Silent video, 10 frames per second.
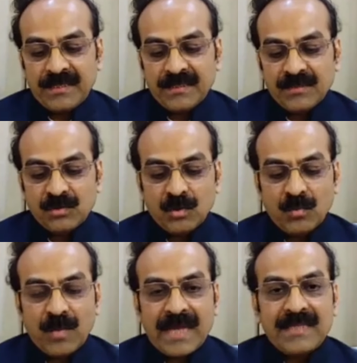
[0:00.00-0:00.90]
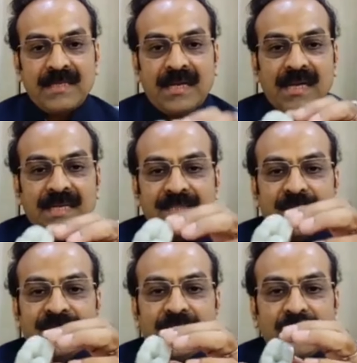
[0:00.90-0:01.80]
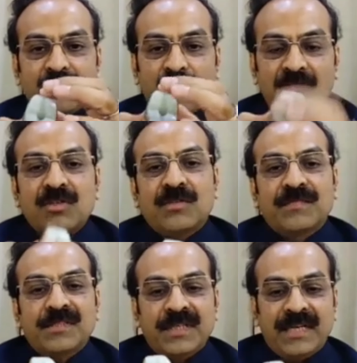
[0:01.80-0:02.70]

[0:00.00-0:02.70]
So by the dullness of the polish of the jade,